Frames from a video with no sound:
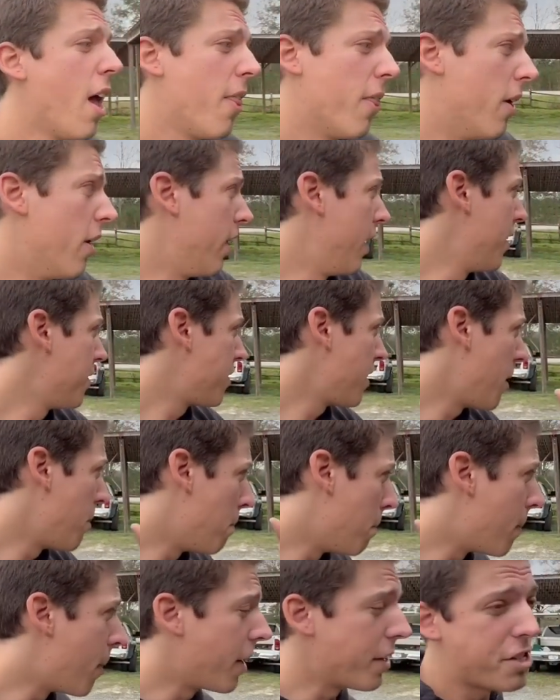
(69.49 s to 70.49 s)
There isn't
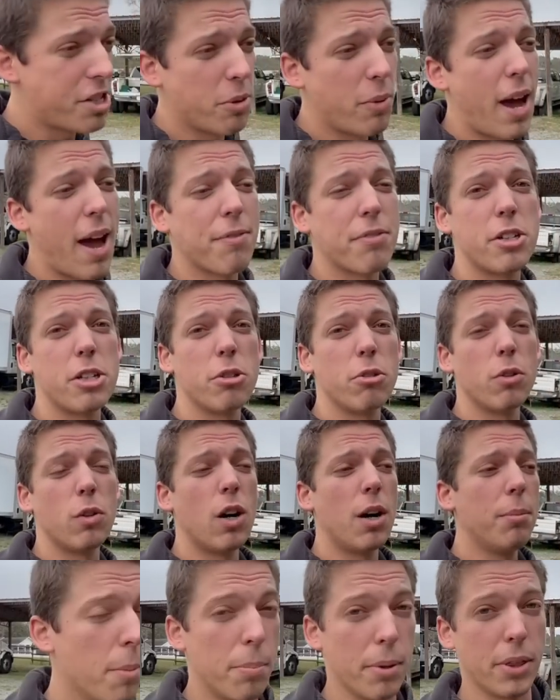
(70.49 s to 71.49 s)
much that we have to do
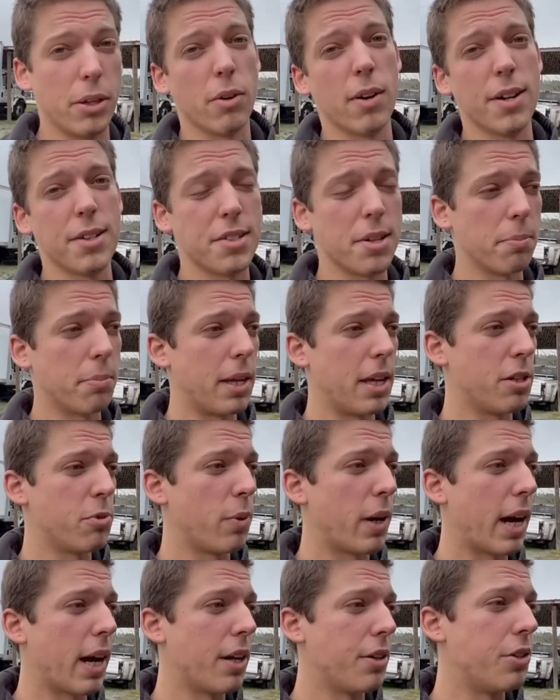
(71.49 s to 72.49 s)
to them, but there is some things
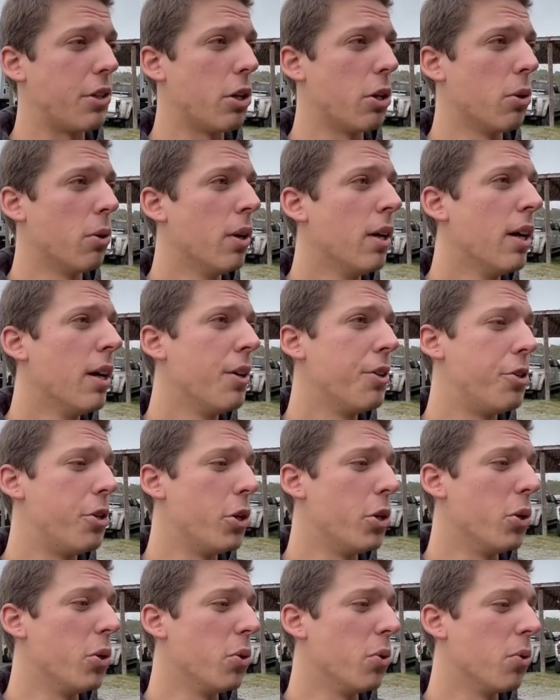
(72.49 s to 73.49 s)
we got to do
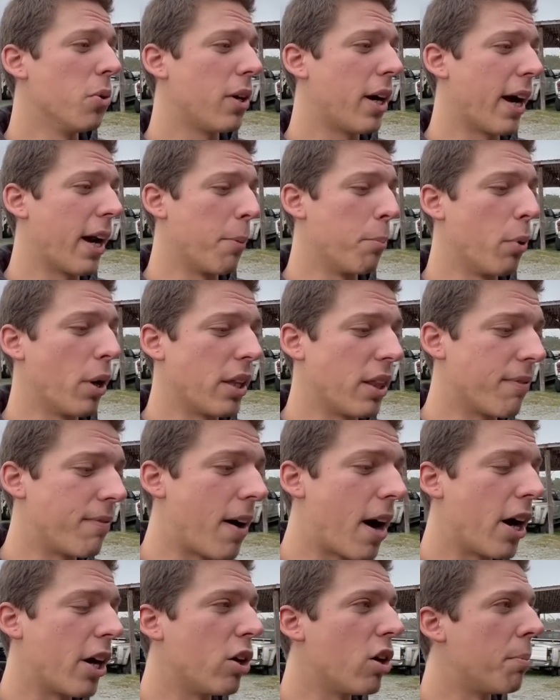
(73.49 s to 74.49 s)
to kind of bring the
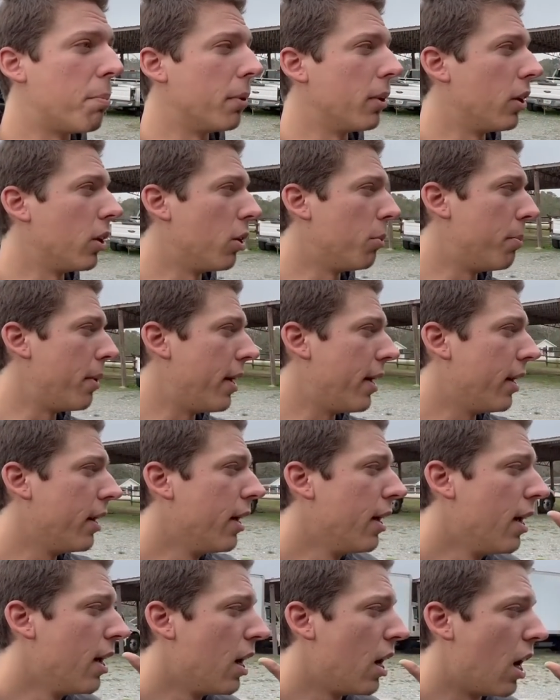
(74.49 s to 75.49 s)
value up a little bit
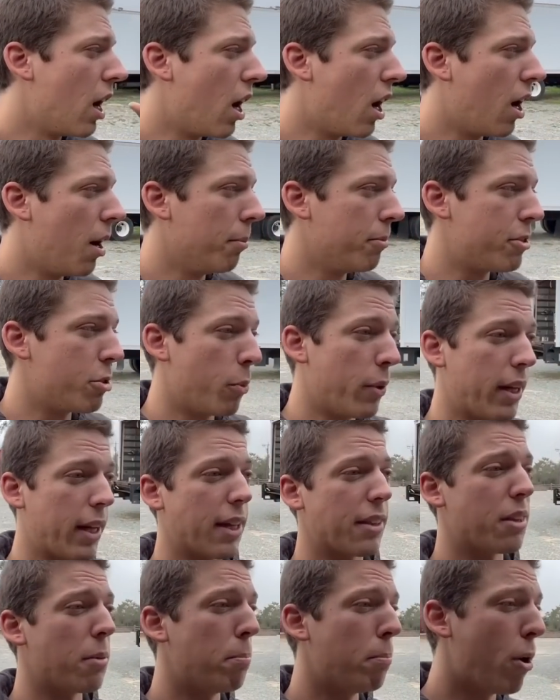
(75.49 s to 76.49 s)
so we can
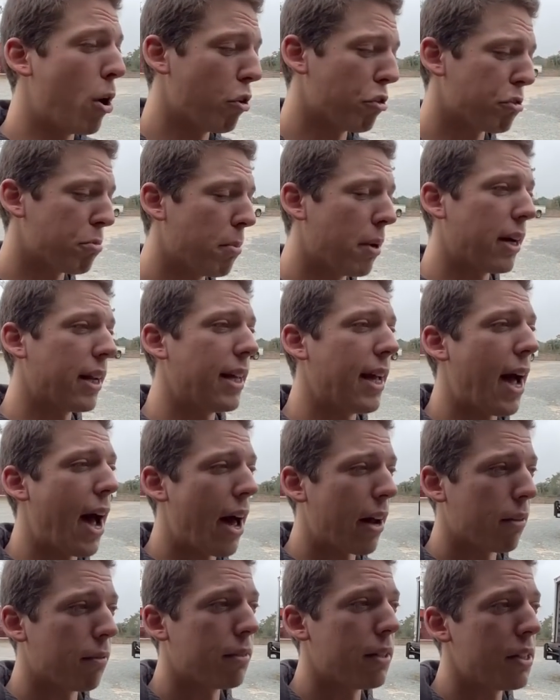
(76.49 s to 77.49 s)
get the most money
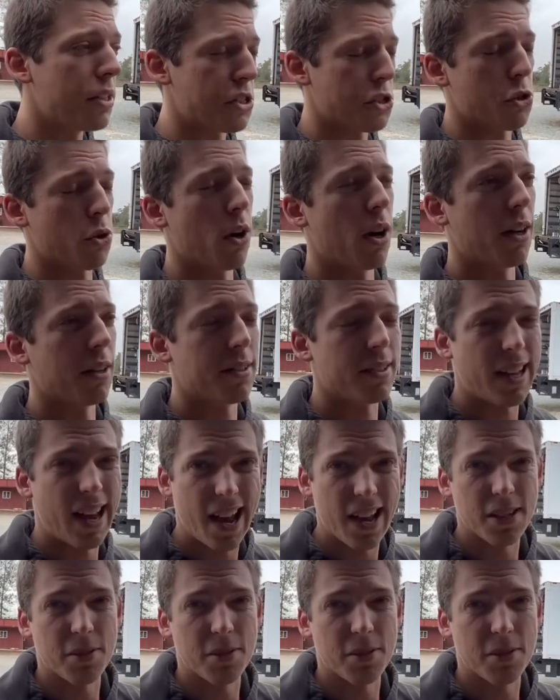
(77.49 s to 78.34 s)
out of these trucks as